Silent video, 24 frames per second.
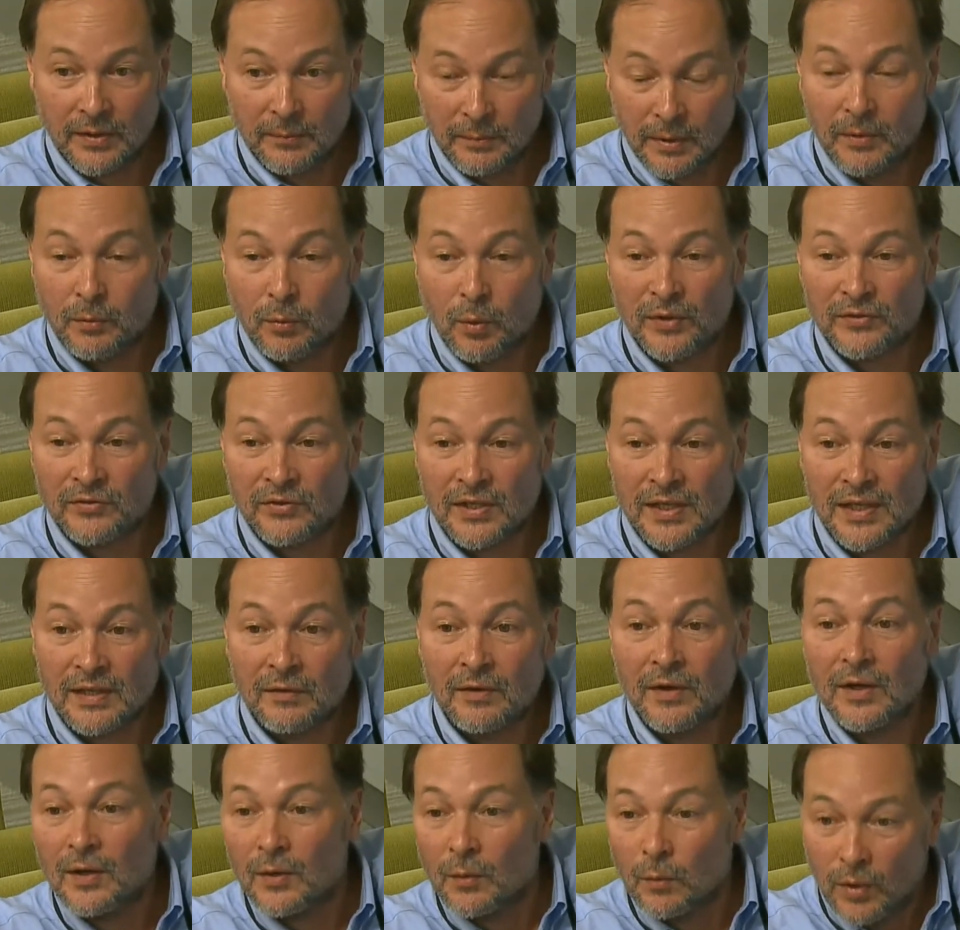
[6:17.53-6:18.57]
But what's
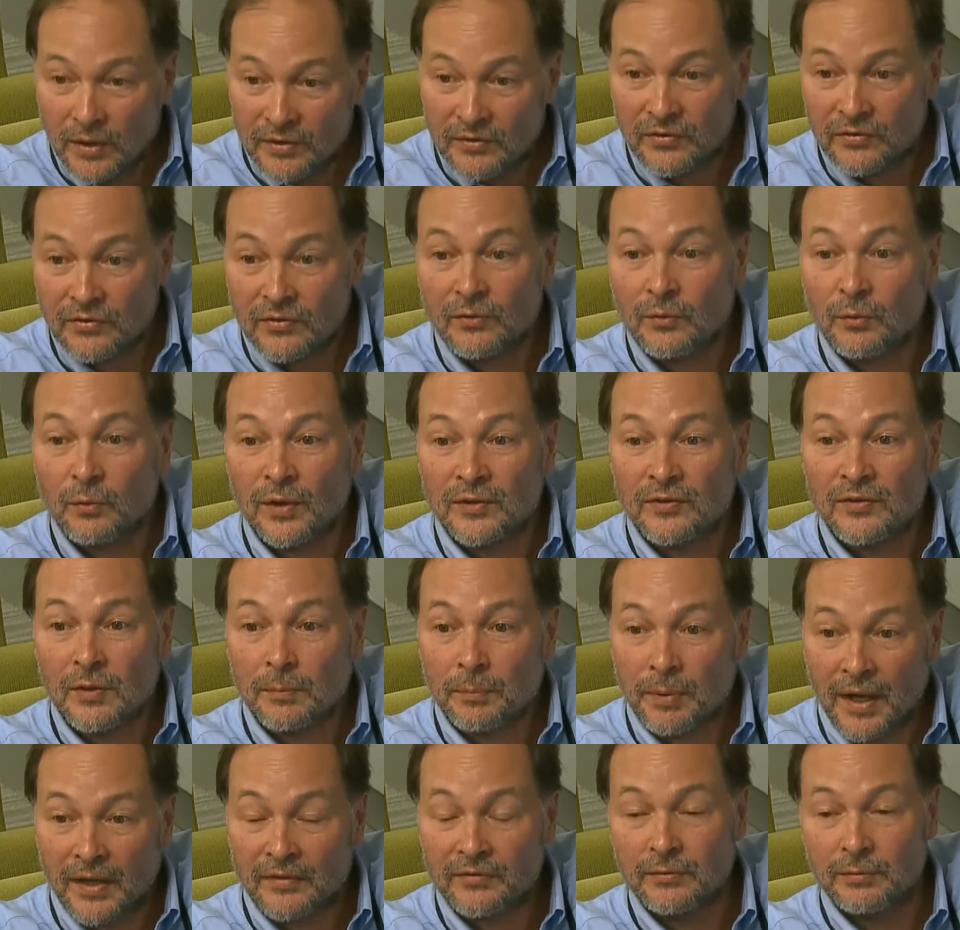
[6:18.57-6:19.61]
the what's what's the
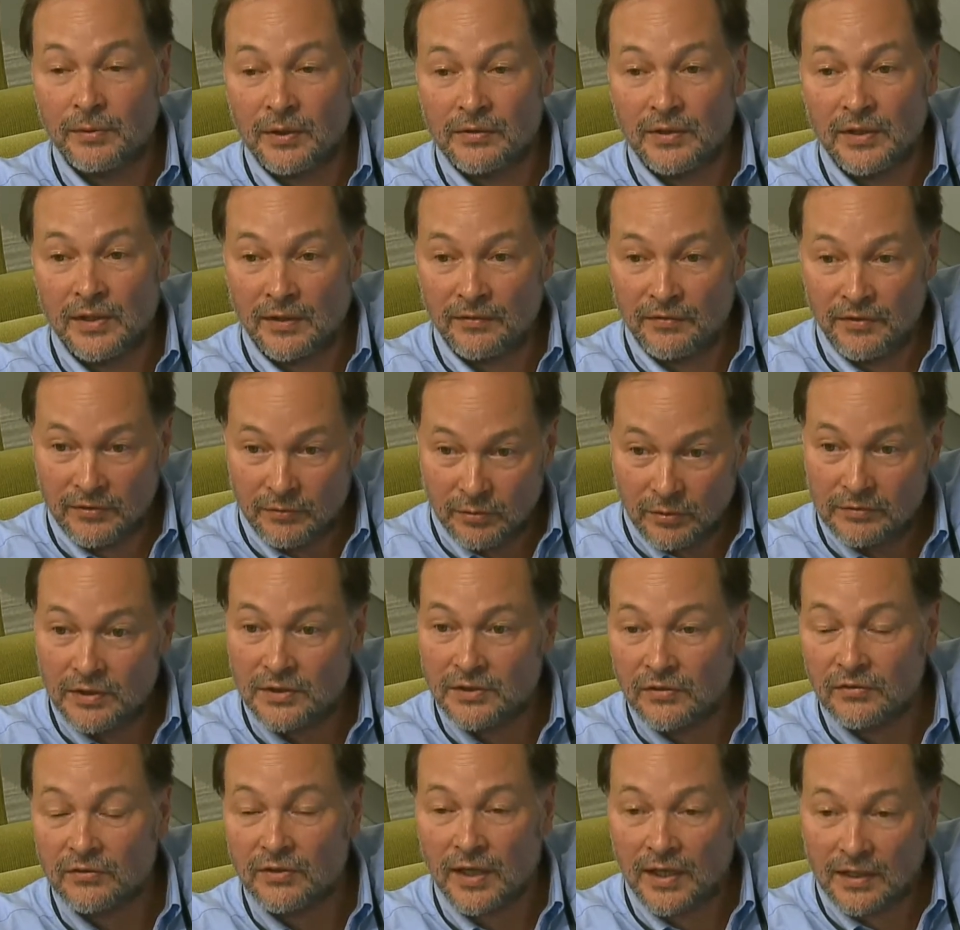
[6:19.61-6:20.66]
possibility of this
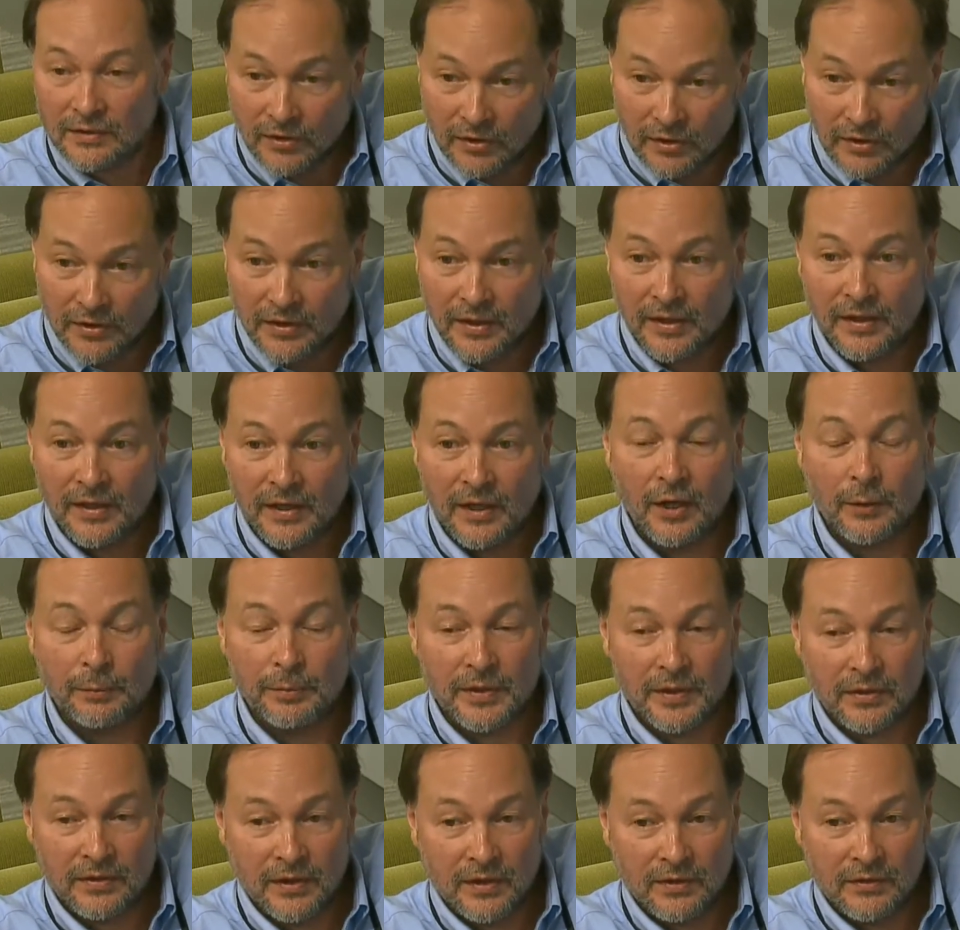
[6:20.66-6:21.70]
religious dialogue
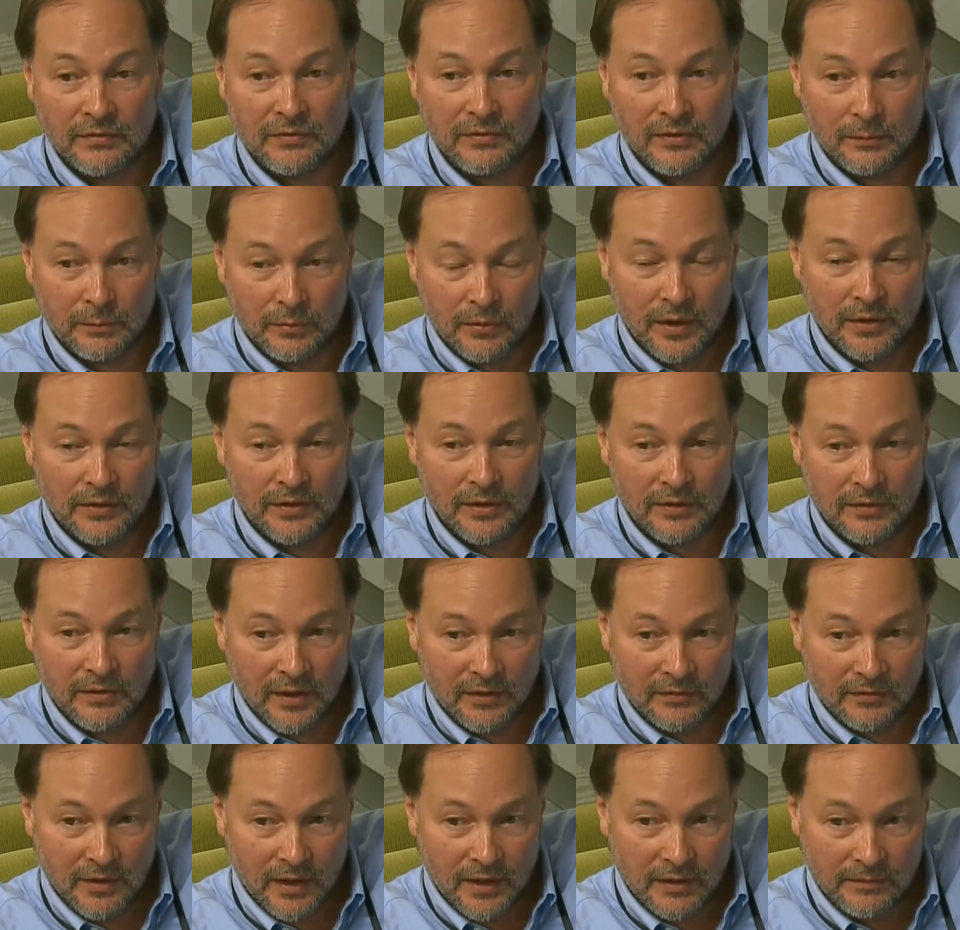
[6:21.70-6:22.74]
helping things in Burundi?
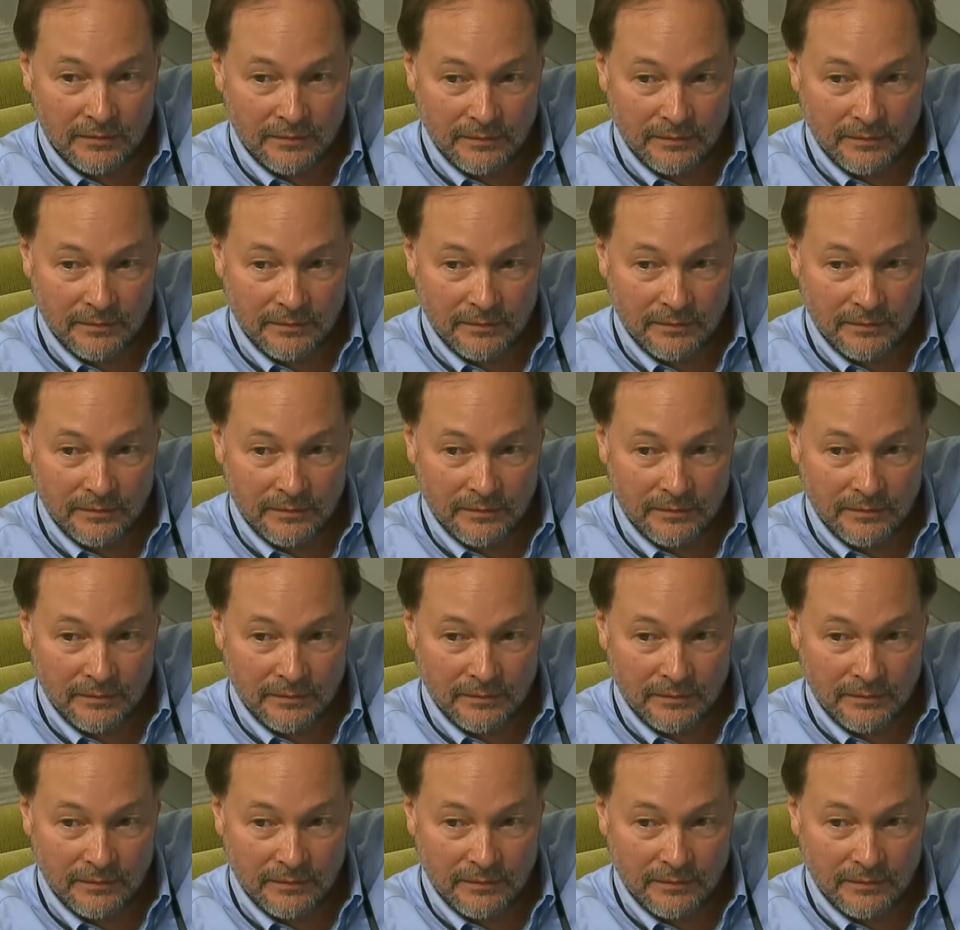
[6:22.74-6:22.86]
Thanks a lot.